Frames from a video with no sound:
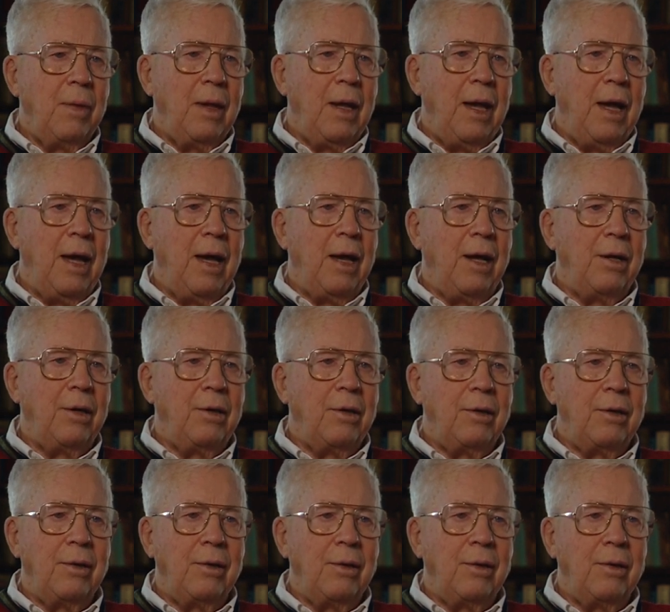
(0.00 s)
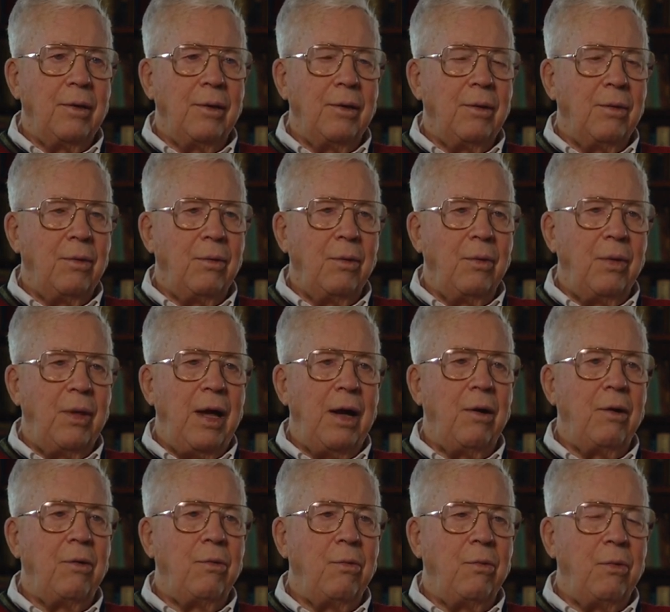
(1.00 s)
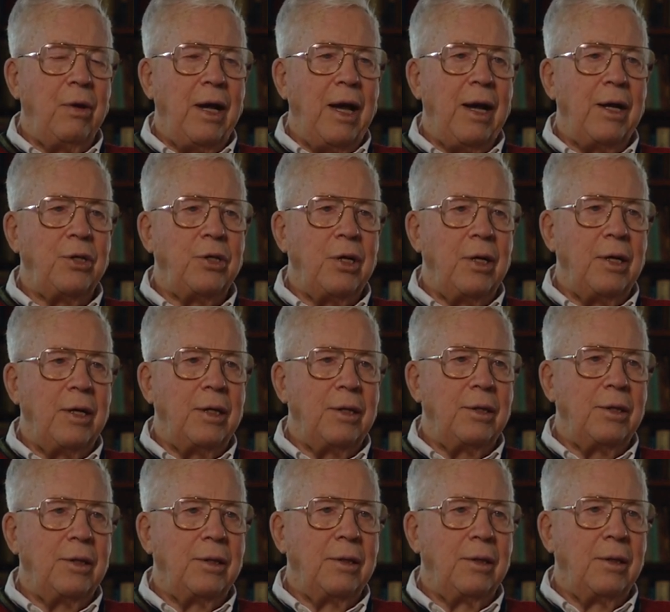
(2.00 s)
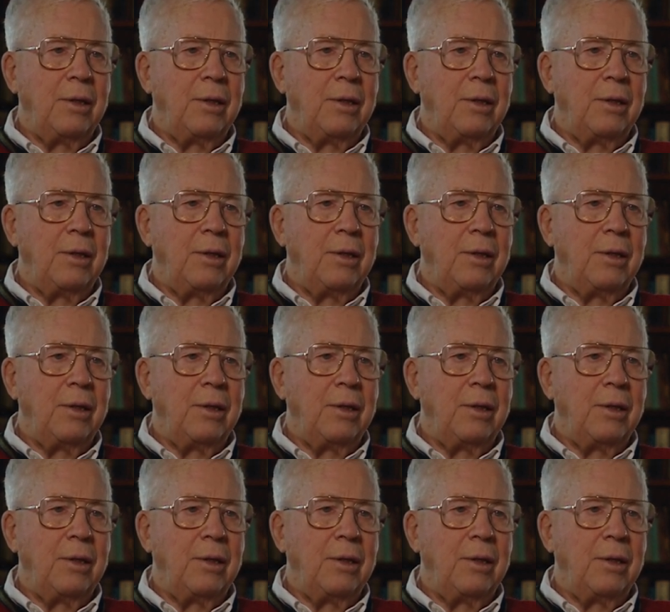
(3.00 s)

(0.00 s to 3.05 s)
and their reaction is,